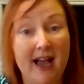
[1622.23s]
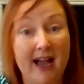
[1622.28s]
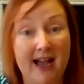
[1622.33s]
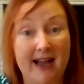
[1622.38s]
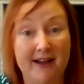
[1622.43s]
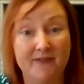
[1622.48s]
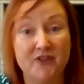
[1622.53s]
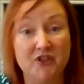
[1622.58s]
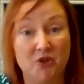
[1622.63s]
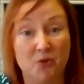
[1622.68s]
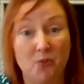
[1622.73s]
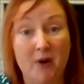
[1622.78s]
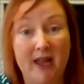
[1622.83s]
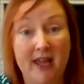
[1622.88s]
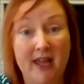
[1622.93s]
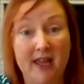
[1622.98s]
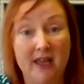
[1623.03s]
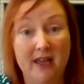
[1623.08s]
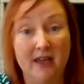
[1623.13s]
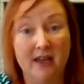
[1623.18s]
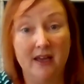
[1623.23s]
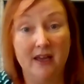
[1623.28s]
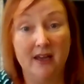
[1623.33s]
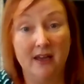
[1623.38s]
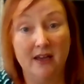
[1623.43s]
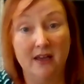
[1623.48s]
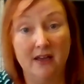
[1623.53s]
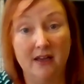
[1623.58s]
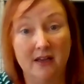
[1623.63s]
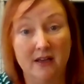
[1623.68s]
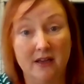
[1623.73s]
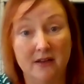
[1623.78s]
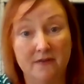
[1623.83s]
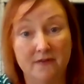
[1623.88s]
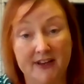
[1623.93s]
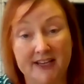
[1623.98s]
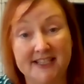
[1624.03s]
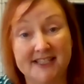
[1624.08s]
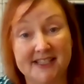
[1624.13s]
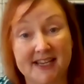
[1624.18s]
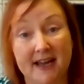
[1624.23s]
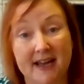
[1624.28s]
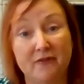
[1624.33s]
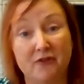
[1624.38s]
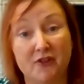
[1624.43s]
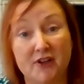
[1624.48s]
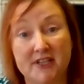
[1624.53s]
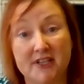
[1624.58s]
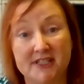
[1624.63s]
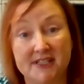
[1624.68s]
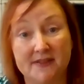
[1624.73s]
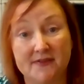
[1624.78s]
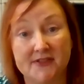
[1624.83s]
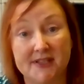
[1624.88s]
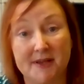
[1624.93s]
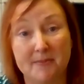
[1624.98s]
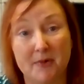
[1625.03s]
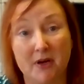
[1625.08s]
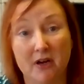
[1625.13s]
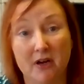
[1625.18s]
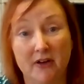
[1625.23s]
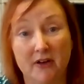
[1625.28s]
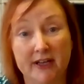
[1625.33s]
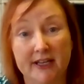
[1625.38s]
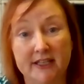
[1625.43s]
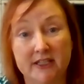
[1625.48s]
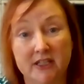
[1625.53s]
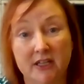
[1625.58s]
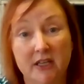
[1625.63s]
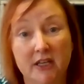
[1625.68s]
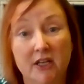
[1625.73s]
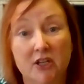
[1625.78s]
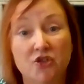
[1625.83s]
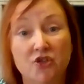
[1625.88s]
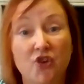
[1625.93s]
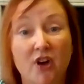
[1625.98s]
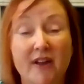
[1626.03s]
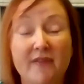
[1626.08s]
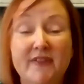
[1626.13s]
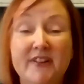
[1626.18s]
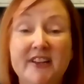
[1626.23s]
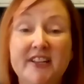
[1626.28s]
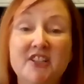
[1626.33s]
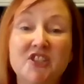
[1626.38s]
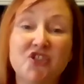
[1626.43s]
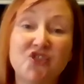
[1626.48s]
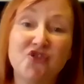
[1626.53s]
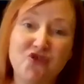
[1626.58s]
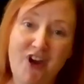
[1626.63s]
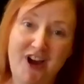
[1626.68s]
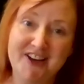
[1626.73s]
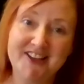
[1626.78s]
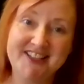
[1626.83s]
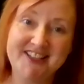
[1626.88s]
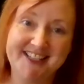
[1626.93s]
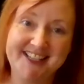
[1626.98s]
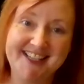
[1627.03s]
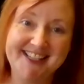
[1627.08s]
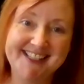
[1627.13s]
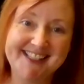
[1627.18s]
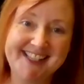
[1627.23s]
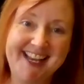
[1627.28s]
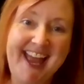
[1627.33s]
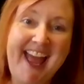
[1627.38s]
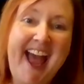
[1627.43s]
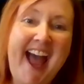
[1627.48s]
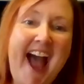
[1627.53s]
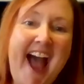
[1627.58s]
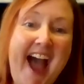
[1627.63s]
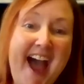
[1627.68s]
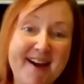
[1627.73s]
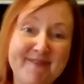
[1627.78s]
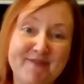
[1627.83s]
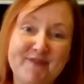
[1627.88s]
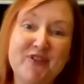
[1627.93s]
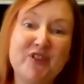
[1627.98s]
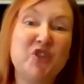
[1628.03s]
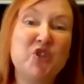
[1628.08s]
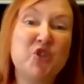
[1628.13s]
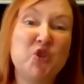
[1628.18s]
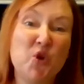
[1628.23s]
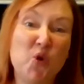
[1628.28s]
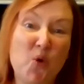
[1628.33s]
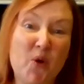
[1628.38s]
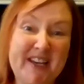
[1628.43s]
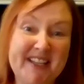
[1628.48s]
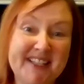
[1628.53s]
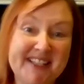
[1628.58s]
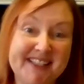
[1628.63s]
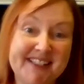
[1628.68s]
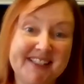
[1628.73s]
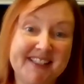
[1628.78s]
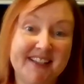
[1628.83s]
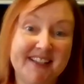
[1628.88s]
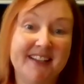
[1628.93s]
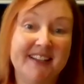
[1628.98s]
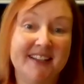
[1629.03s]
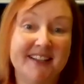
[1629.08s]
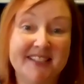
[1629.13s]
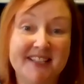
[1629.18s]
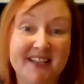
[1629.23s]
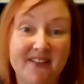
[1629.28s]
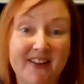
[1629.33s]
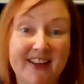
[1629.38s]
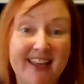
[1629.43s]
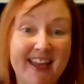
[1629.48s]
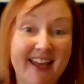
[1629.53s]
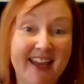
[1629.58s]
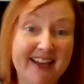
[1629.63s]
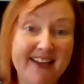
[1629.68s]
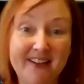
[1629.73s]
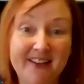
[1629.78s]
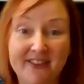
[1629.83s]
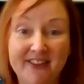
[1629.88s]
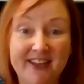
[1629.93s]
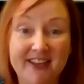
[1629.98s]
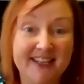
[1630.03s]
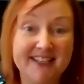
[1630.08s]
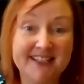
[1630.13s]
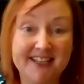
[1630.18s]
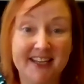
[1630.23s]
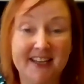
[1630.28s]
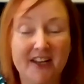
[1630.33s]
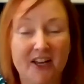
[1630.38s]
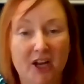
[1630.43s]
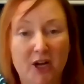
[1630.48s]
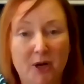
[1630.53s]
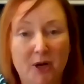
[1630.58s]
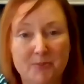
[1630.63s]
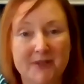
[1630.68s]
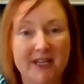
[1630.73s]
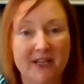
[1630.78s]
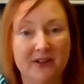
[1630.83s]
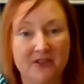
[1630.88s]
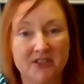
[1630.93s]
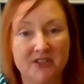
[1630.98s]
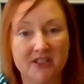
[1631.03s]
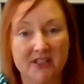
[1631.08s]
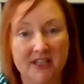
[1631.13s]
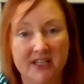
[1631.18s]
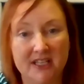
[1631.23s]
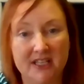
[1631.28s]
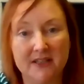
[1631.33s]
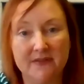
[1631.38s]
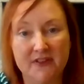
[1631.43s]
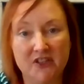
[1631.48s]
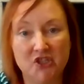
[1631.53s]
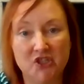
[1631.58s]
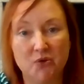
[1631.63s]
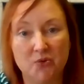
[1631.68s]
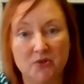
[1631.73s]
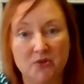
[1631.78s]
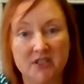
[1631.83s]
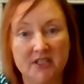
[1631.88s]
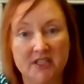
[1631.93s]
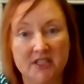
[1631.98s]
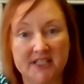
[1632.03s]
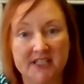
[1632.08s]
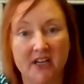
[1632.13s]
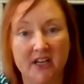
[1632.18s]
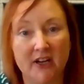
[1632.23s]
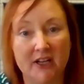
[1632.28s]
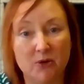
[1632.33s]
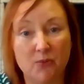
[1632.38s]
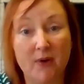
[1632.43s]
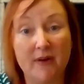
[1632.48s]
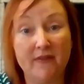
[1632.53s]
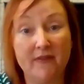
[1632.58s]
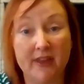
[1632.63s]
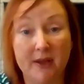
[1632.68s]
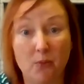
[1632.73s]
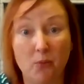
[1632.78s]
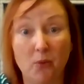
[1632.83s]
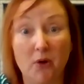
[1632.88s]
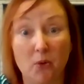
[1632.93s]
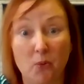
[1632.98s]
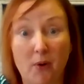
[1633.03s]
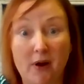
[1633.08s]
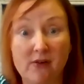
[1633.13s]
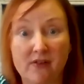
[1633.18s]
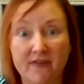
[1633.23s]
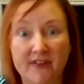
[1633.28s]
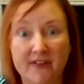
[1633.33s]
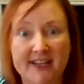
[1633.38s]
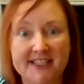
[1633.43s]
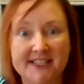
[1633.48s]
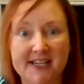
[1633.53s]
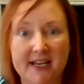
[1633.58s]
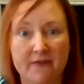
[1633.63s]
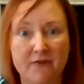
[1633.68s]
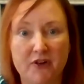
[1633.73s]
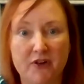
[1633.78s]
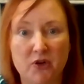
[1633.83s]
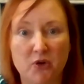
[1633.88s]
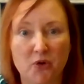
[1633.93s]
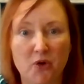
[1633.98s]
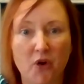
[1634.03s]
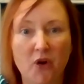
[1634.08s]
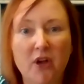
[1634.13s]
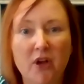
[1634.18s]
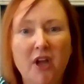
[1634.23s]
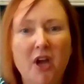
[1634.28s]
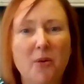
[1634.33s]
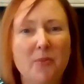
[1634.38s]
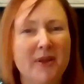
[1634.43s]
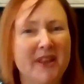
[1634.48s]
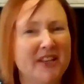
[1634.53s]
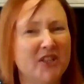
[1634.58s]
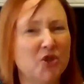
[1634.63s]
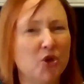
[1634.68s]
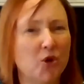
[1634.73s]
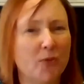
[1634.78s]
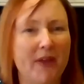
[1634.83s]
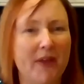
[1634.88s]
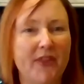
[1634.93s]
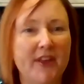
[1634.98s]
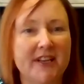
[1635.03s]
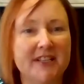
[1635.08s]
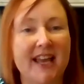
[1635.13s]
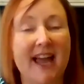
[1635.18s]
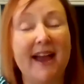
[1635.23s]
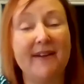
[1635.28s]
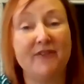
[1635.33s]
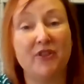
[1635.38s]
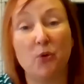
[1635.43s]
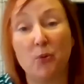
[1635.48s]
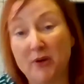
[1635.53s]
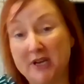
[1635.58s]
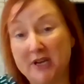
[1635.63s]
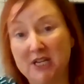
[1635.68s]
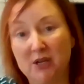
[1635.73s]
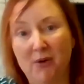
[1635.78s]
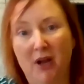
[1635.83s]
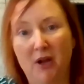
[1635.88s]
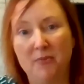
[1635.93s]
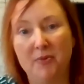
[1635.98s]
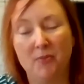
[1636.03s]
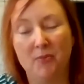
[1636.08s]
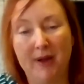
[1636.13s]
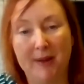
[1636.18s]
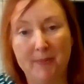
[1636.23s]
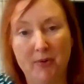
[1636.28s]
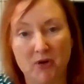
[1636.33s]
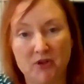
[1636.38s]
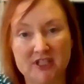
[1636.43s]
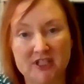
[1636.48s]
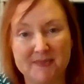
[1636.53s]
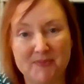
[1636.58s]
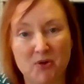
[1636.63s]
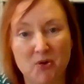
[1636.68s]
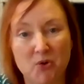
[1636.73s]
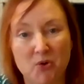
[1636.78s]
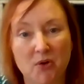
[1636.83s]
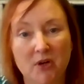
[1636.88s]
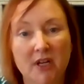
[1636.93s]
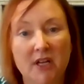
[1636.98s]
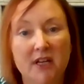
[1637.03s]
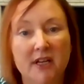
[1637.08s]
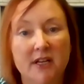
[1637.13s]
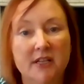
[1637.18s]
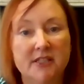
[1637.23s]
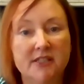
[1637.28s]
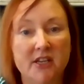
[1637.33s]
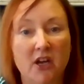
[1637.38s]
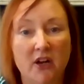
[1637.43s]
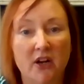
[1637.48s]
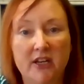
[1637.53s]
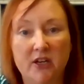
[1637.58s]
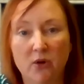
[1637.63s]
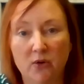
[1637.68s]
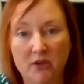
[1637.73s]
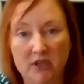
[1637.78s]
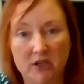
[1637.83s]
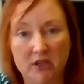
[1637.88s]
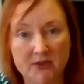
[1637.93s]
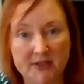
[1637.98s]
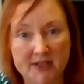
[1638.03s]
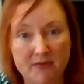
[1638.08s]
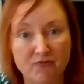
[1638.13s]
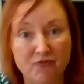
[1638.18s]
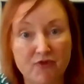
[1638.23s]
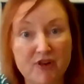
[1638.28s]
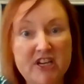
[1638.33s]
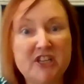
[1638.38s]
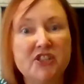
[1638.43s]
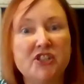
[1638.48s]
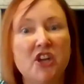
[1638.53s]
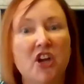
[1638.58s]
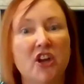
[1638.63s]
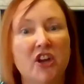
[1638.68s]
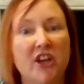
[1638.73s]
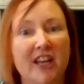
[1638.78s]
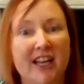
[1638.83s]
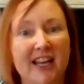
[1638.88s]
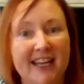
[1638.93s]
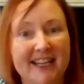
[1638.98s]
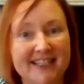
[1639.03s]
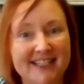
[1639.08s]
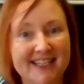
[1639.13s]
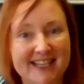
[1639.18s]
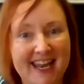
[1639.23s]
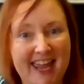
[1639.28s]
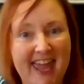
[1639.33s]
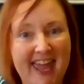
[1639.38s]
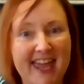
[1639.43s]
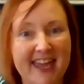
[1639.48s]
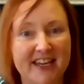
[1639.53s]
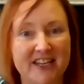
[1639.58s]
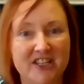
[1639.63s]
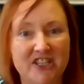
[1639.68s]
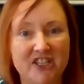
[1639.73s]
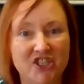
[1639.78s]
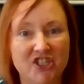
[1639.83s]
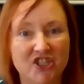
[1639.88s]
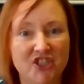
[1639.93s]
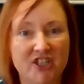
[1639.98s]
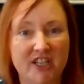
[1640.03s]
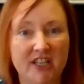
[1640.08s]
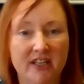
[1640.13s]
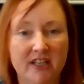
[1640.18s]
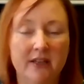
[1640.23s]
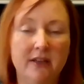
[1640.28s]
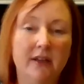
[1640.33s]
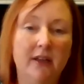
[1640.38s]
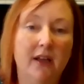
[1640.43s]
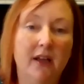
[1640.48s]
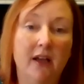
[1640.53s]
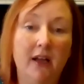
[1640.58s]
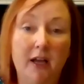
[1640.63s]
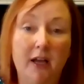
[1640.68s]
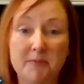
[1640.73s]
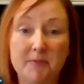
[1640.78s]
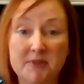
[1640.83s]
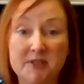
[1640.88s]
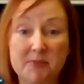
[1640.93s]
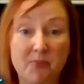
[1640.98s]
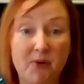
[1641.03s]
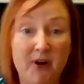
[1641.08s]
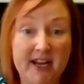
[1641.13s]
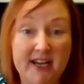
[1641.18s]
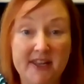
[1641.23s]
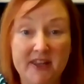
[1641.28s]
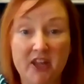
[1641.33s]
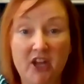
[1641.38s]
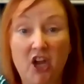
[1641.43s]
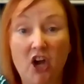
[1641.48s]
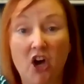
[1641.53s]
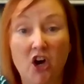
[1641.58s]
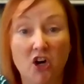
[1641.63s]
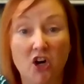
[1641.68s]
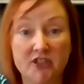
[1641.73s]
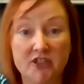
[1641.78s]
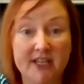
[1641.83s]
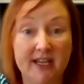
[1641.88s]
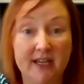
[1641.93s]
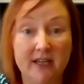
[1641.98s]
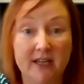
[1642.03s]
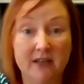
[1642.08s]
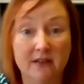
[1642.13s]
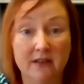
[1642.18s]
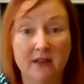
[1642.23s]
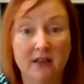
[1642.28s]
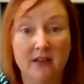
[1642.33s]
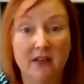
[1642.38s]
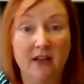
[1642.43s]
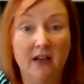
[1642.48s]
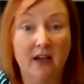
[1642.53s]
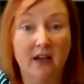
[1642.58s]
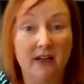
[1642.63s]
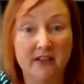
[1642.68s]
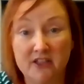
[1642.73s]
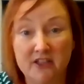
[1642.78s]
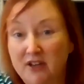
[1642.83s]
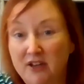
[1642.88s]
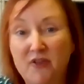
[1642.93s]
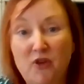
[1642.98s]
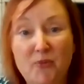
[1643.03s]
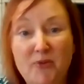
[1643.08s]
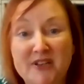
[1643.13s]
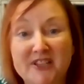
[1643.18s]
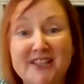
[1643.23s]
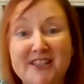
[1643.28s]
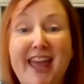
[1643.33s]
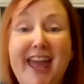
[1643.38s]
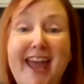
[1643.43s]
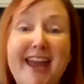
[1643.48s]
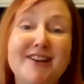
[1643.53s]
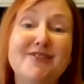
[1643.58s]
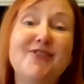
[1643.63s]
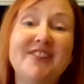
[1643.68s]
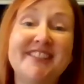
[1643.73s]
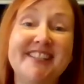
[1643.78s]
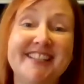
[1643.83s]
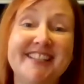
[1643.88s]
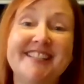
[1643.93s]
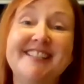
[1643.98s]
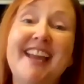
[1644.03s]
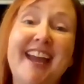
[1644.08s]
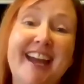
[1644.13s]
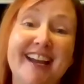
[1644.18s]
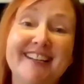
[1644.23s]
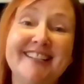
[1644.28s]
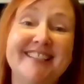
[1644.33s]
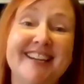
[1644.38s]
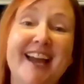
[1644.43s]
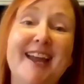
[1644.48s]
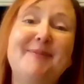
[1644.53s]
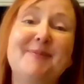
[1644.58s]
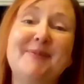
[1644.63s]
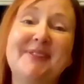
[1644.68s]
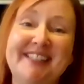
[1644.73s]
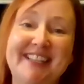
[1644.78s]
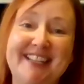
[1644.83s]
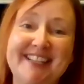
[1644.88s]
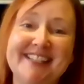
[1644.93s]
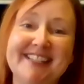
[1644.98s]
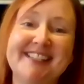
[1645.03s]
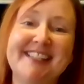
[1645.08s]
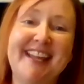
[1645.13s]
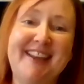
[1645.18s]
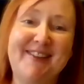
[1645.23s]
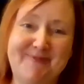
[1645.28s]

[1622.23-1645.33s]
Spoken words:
have to wear face coverings of some kind. Driving instructors have the choice. So again, I think it's going to come down to the individual to decide whether they want to wear a face covering or not. But they talk about things like having the window open where possible, certainly not using recirculating air conditioning, spraying the car down. I don't know if you've been to the hairdressers yet, James, since they've